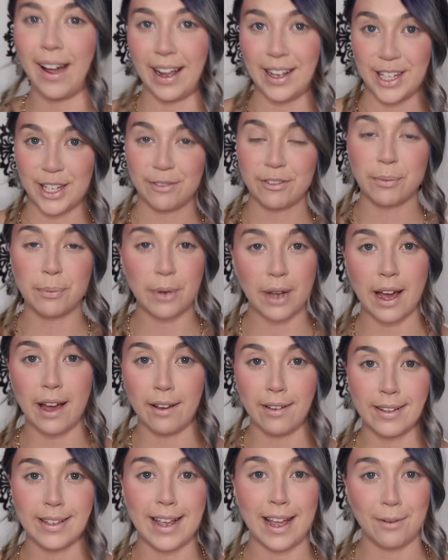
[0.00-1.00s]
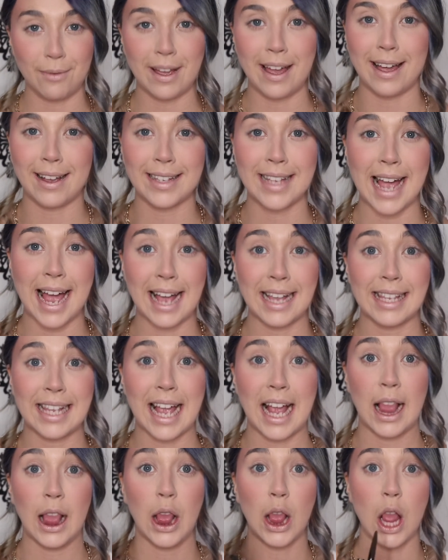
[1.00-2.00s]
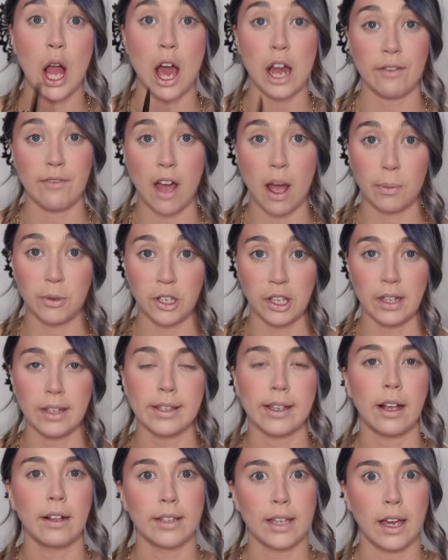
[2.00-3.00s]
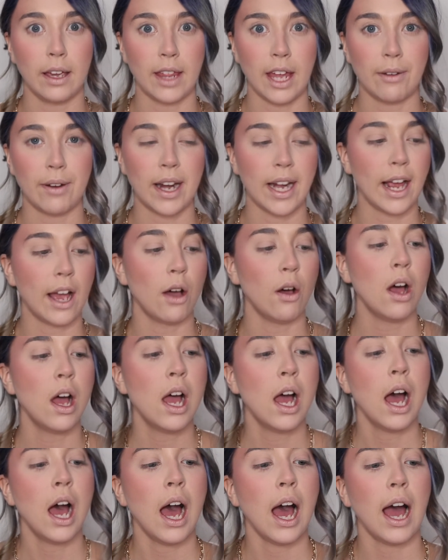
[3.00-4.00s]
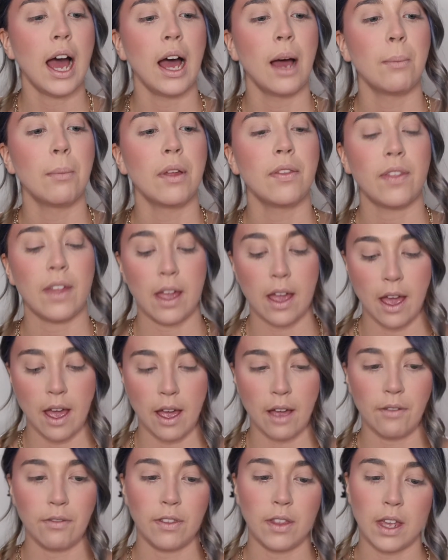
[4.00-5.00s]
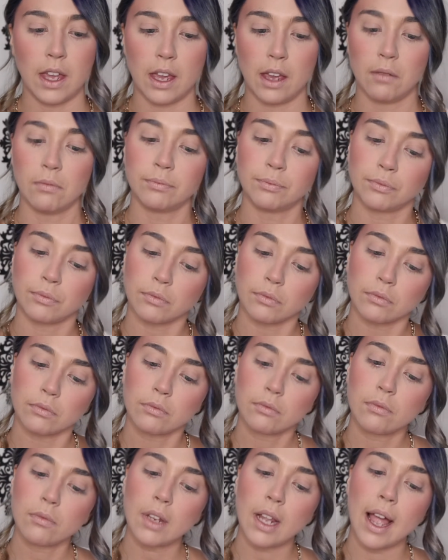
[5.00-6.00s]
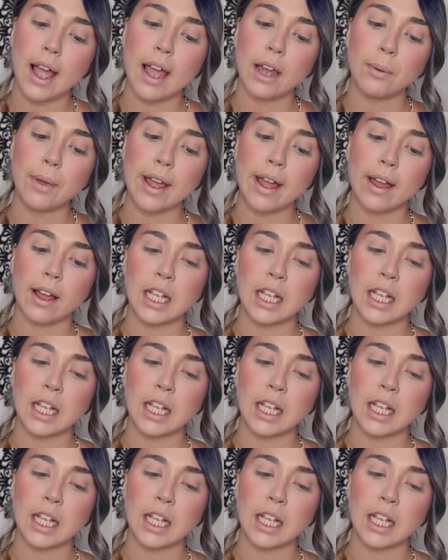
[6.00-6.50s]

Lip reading: so for brows, NYX has a lot of options, I'll tell you that right now. They have the NYX